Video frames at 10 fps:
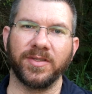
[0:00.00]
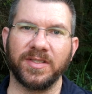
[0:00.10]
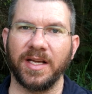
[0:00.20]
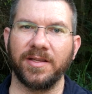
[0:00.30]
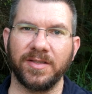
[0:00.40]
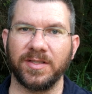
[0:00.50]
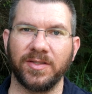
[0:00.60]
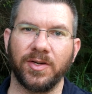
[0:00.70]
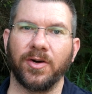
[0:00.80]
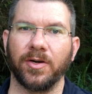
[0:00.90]
insane these
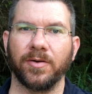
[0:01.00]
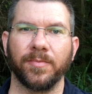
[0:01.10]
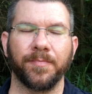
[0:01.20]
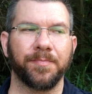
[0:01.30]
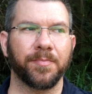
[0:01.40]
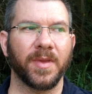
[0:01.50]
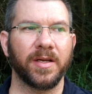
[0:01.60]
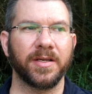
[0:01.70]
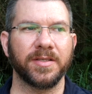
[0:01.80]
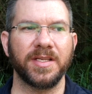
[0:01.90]
things are,
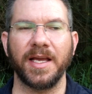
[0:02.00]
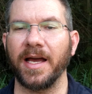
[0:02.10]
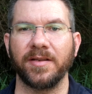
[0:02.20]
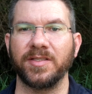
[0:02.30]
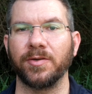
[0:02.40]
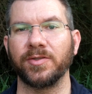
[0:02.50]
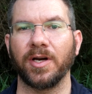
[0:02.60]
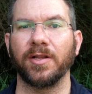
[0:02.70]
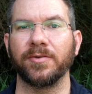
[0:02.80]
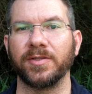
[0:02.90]
because he had zero
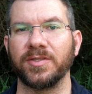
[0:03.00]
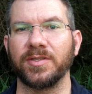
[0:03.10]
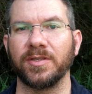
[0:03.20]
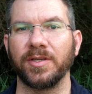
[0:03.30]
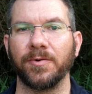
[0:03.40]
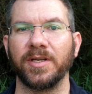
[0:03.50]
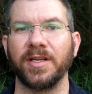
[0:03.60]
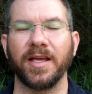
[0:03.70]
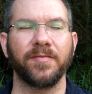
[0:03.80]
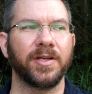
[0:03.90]
tolerance going
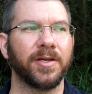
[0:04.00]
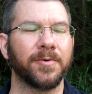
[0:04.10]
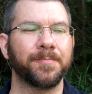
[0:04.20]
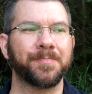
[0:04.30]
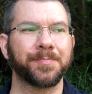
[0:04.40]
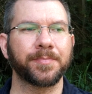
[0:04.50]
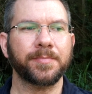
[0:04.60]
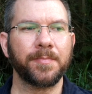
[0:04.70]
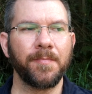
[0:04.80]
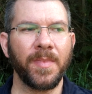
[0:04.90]
into that video,
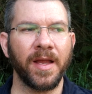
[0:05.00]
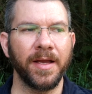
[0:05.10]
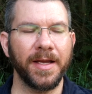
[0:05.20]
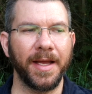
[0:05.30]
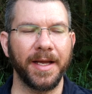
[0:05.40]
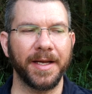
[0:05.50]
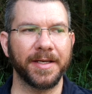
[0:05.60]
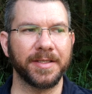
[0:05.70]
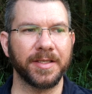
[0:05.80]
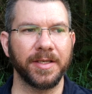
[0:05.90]

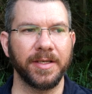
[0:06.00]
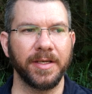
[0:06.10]
and